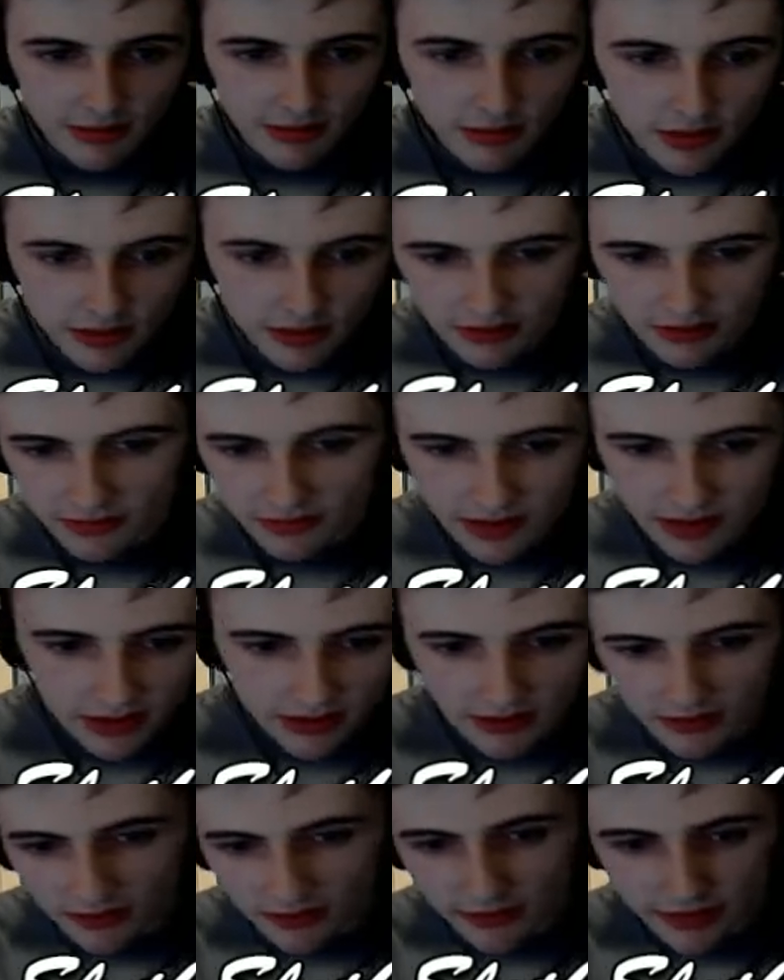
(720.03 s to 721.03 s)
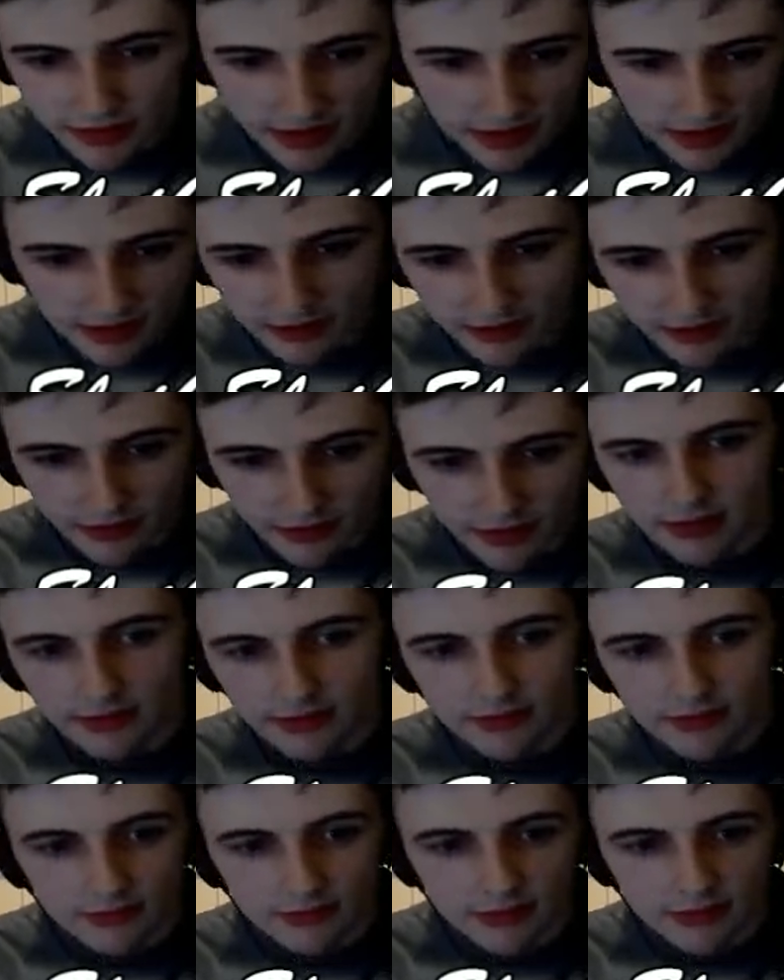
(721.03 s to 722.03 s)
going around finding
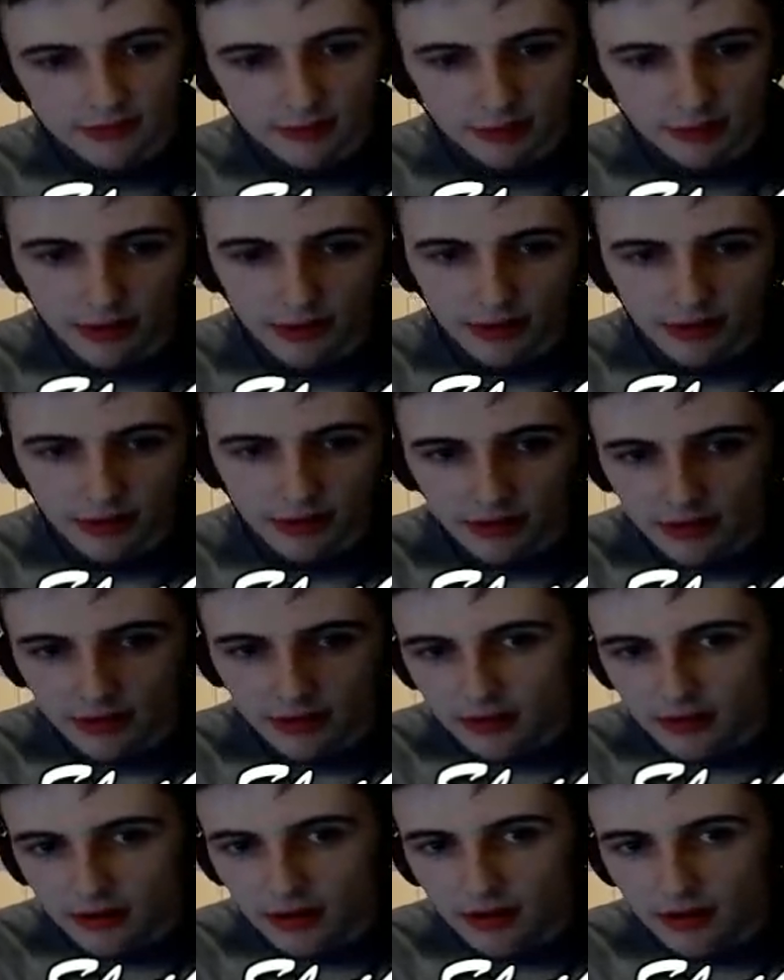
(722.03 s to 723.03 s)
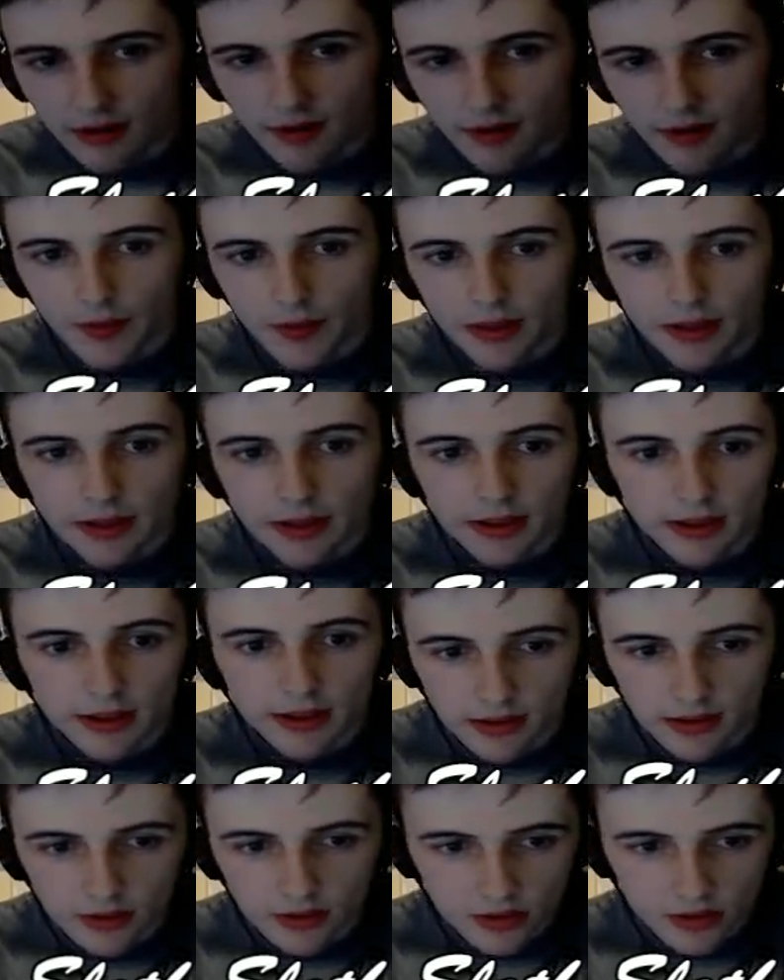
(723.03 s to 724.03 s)
fucking creepers.
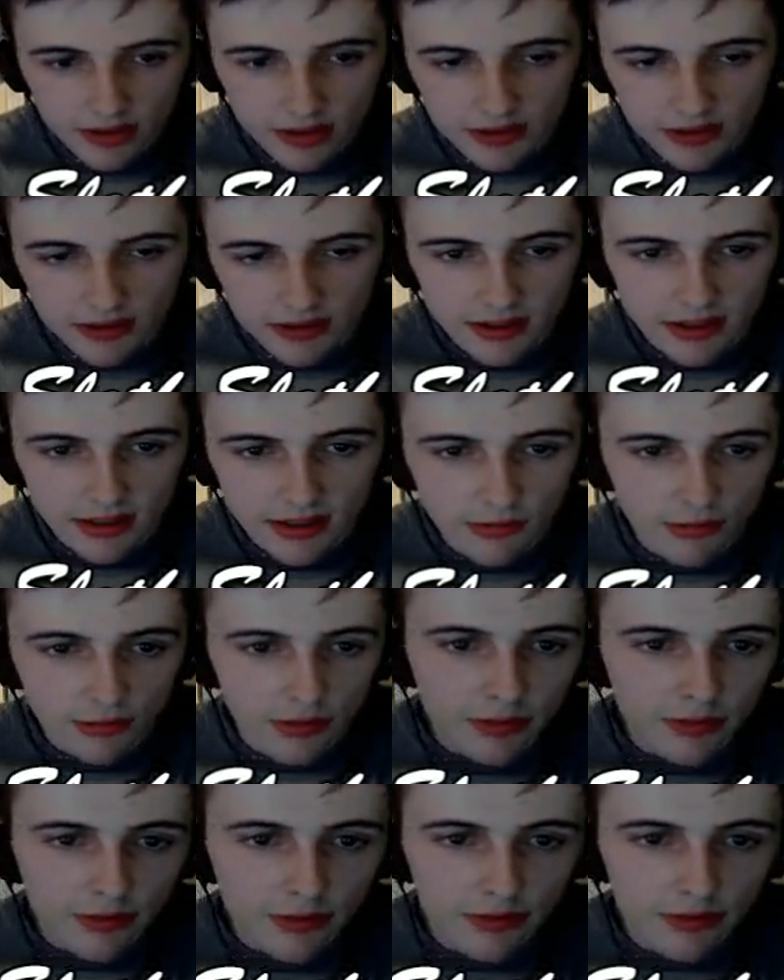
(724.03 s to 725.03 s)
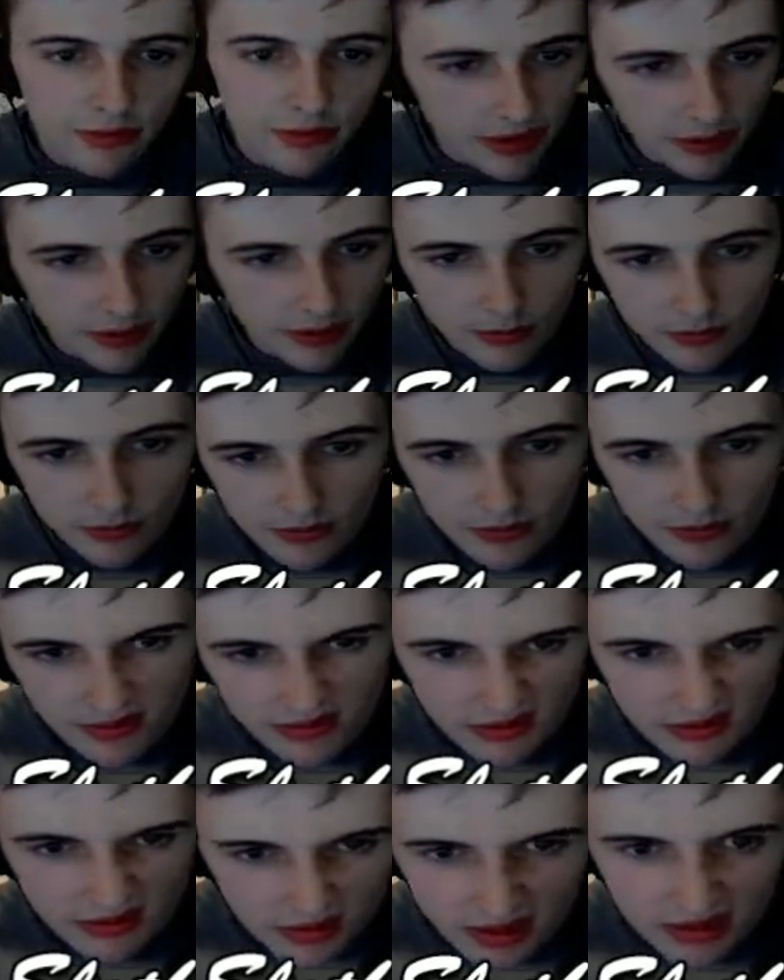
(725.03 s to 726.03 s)
I'm trying to kill them, not fucking
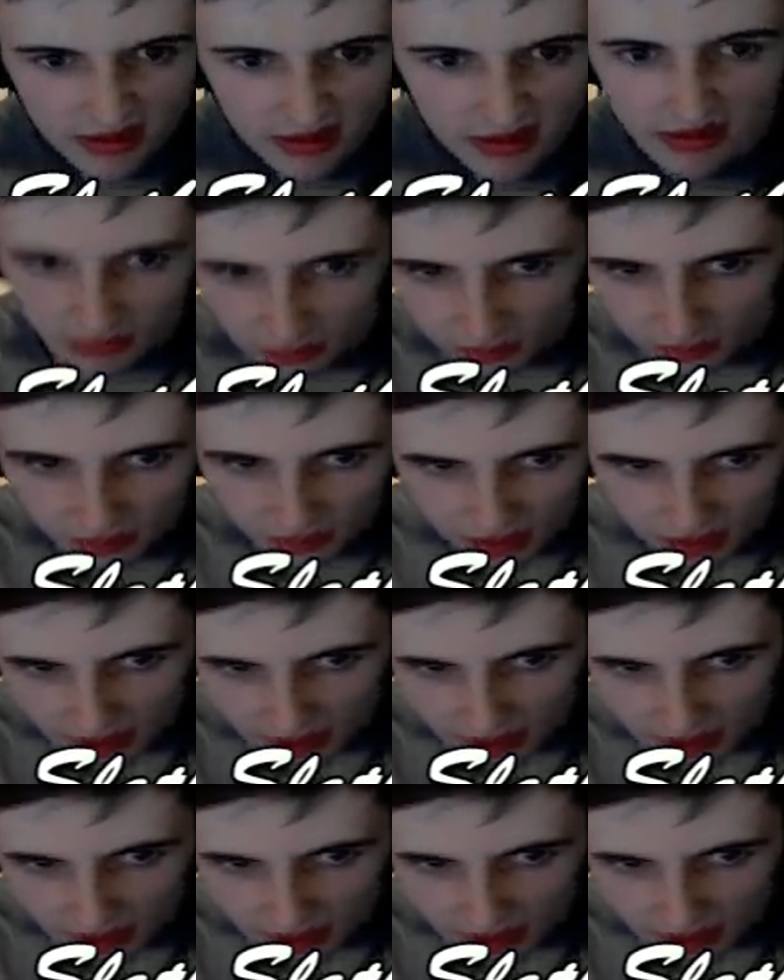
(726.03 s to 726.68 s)
this bloody.